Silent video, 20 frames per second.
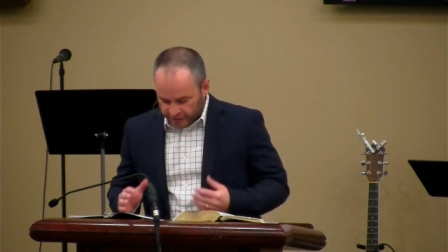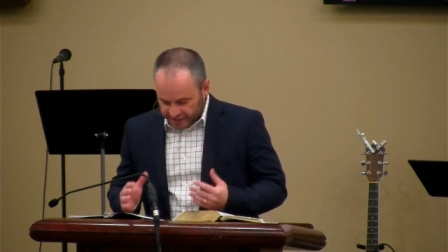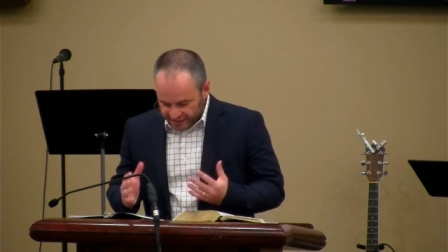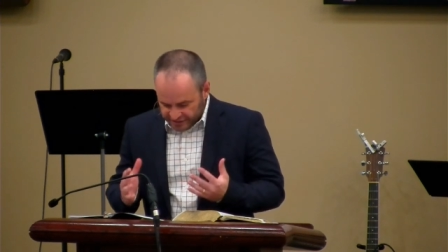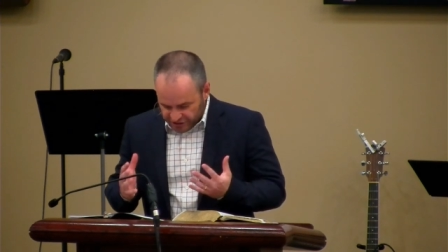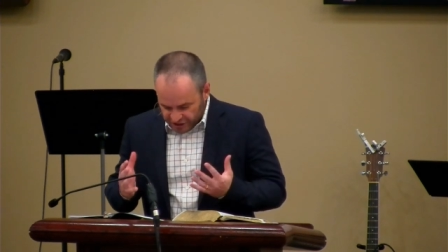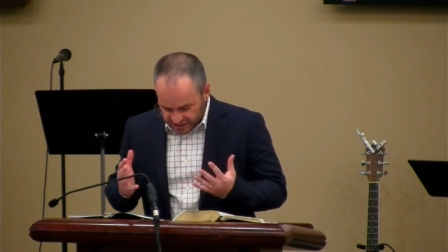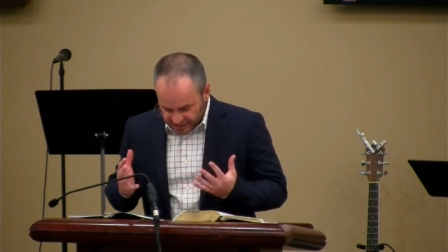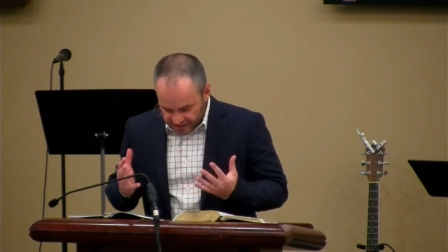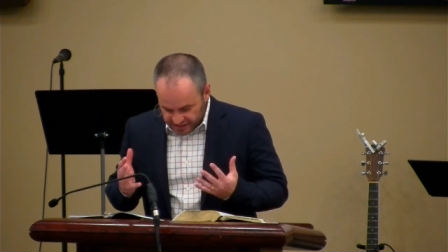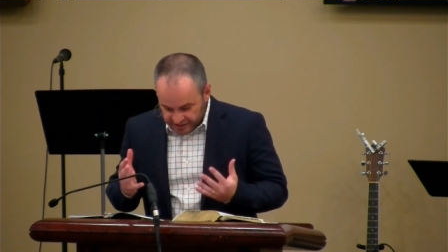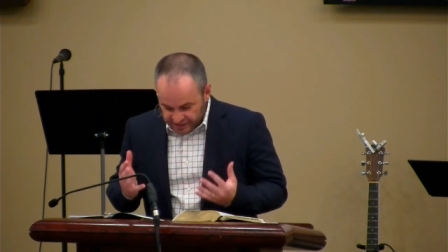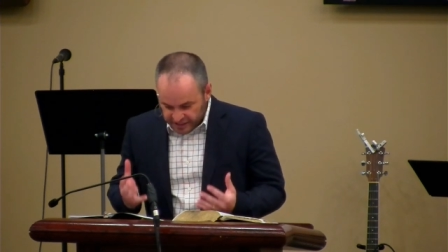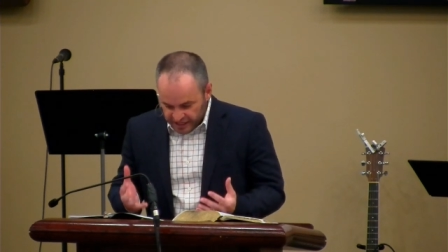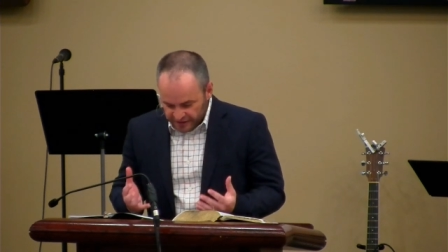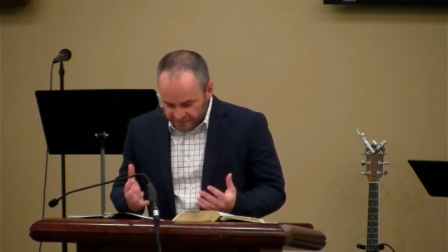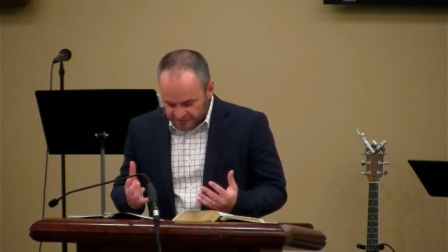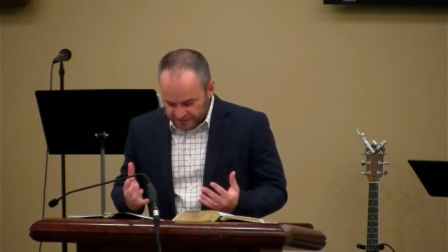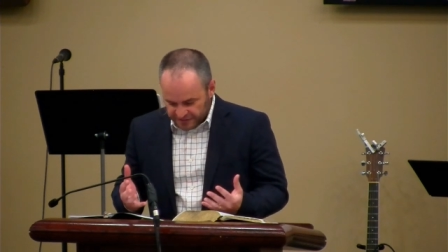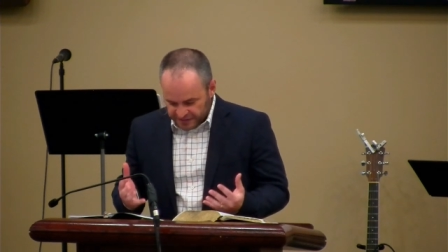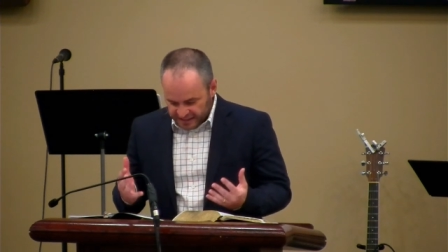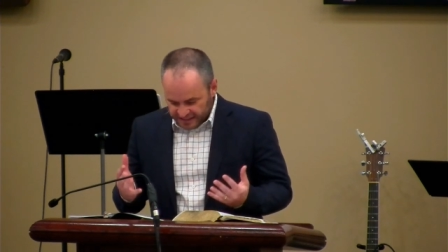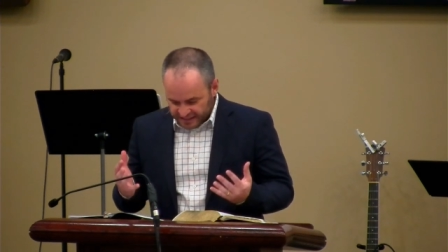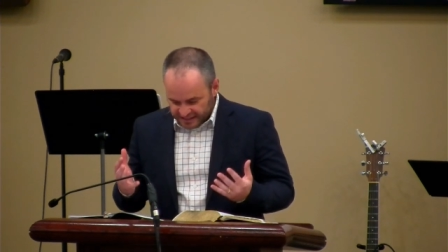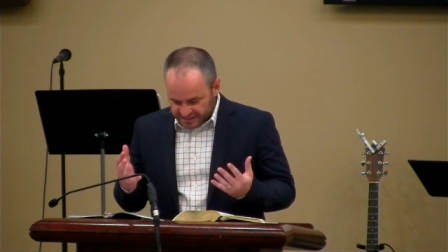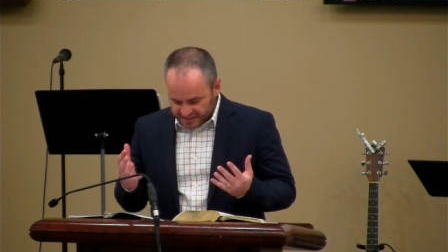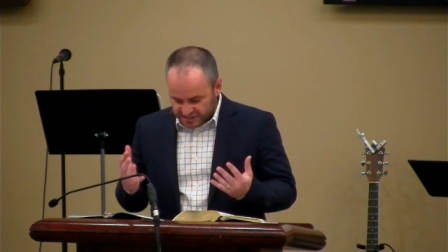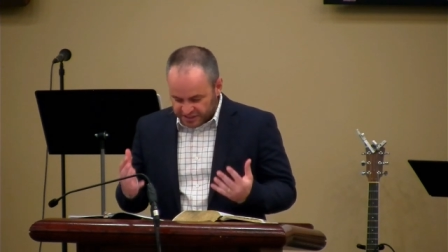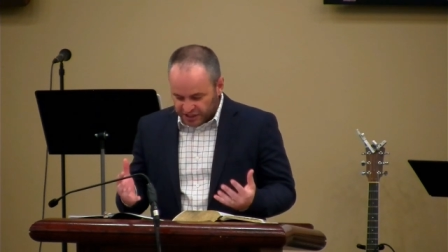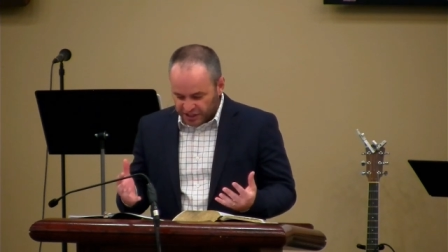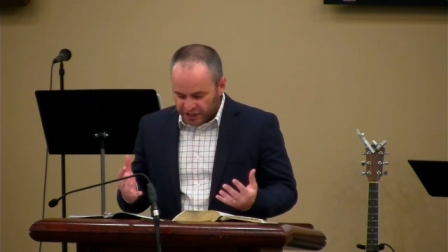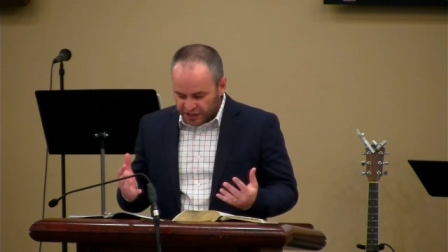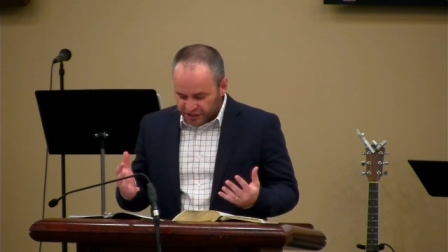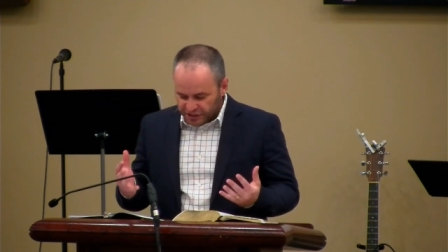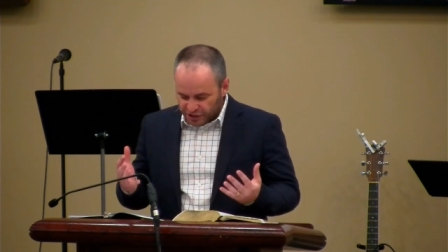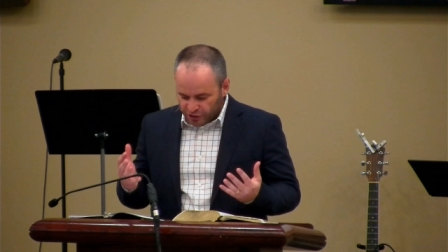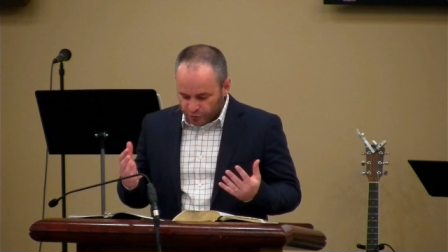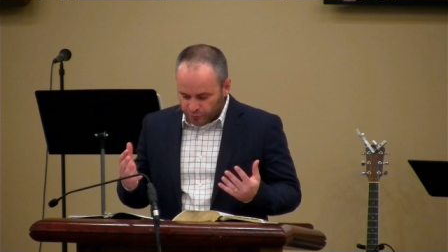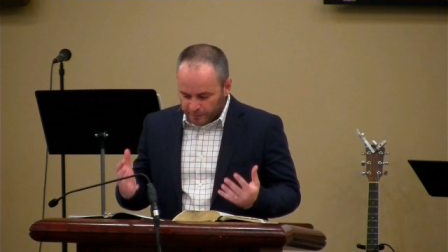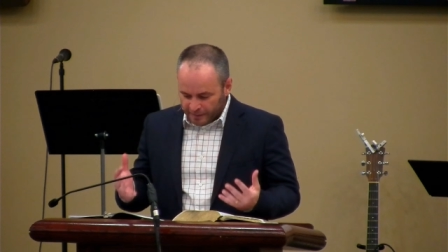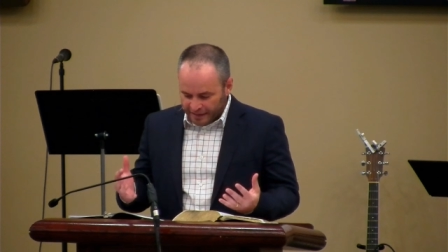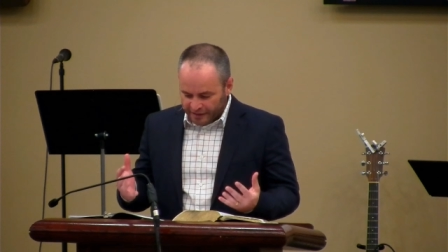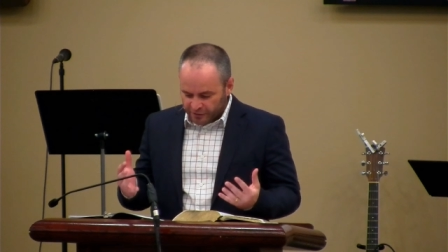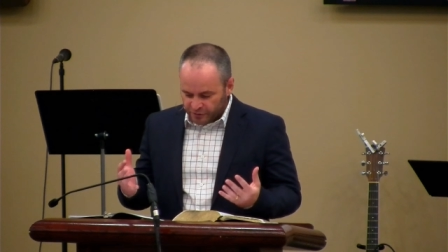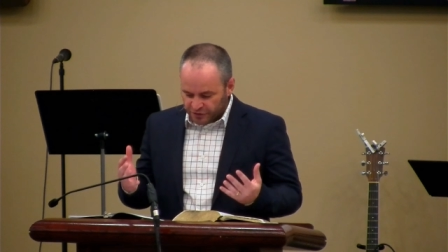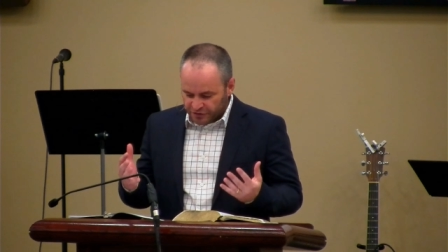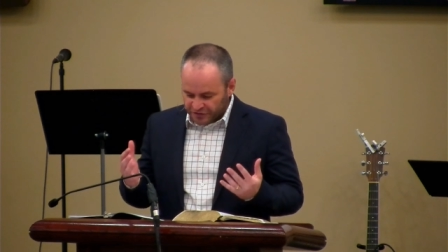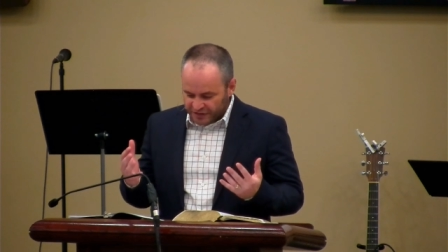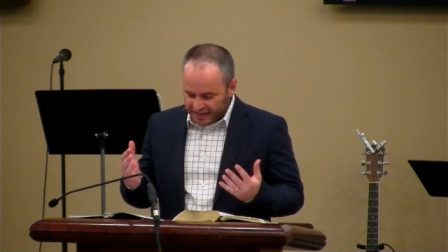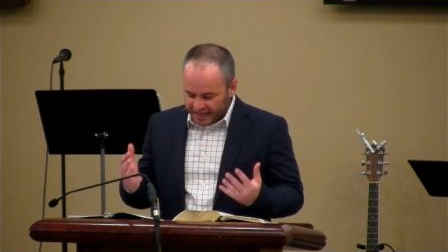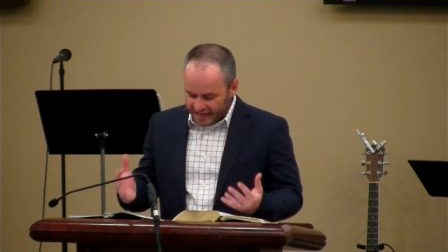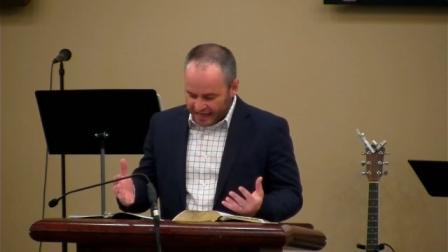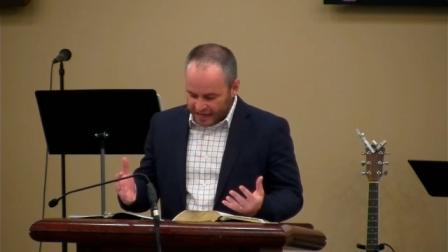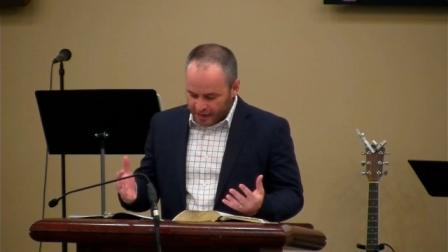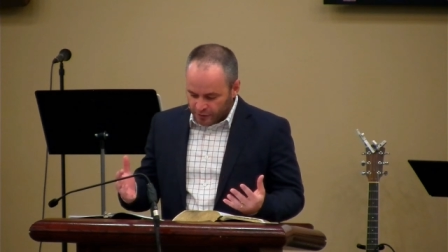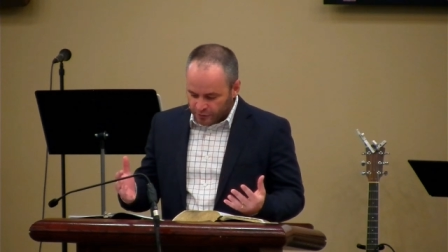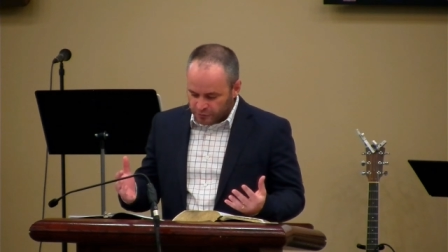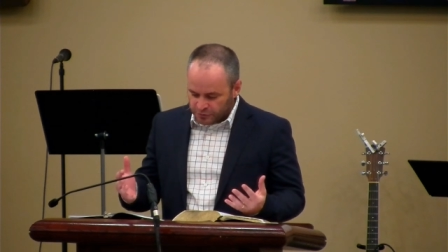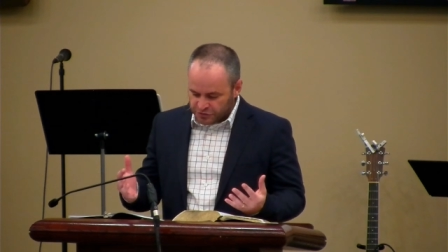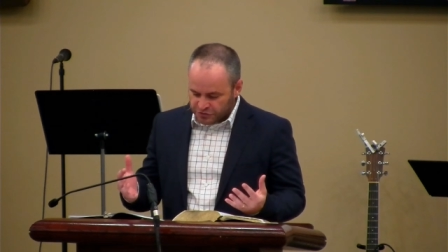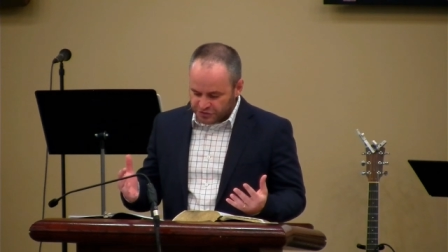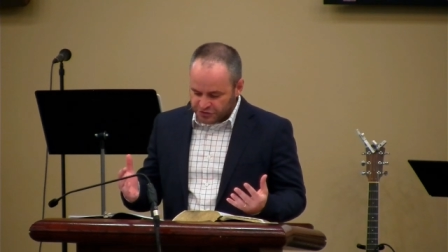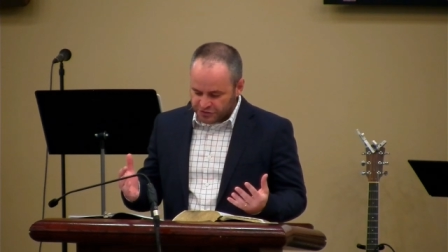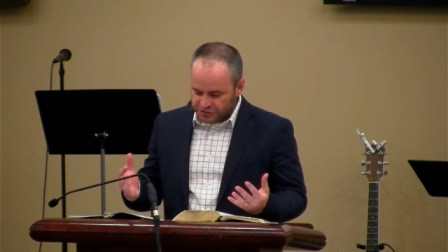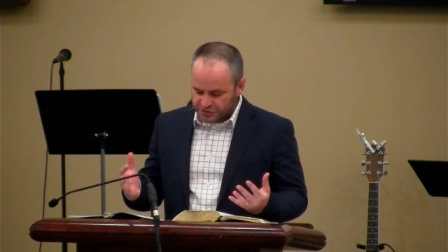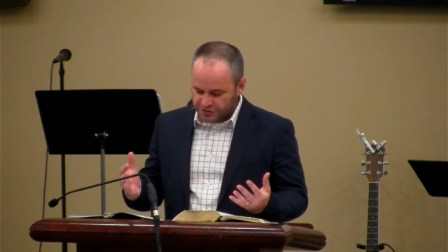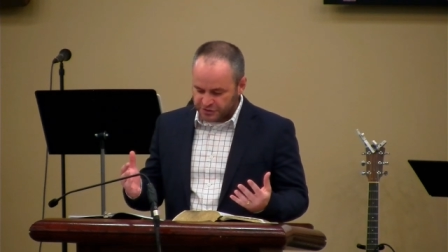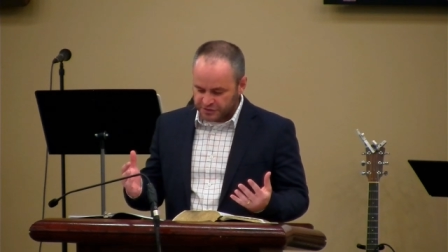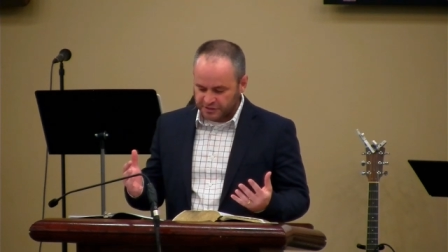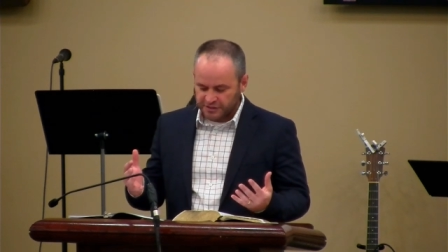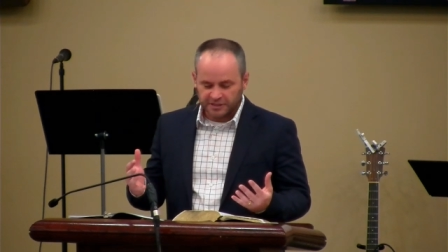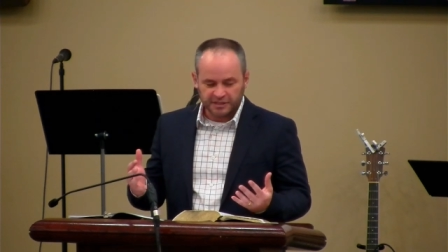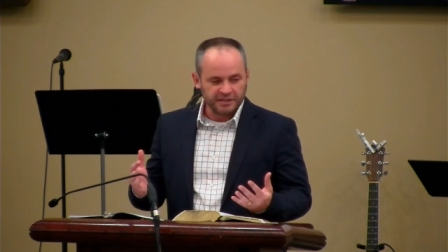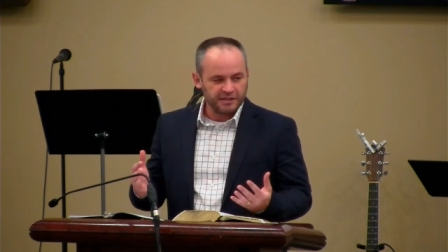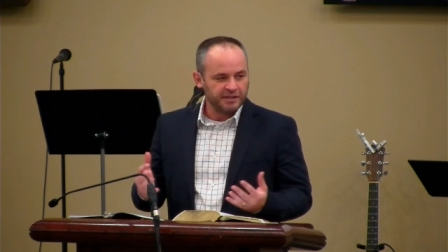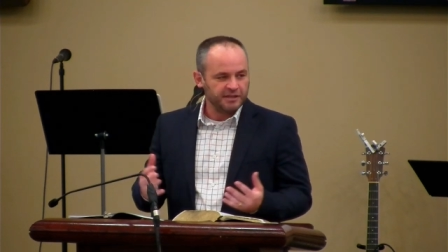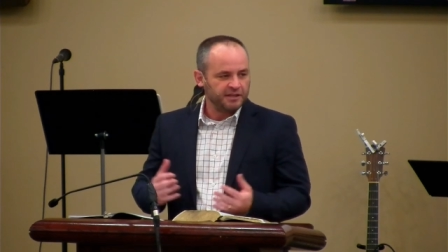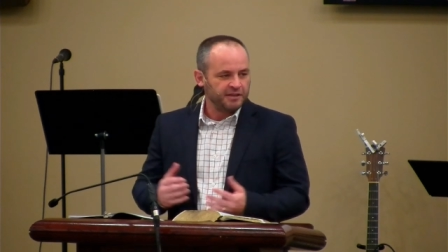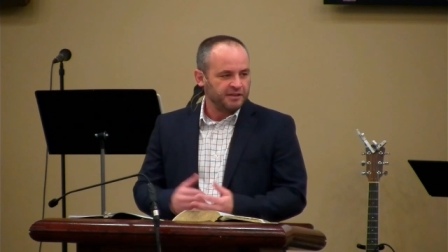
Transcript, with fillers: or get just enough things done around the house,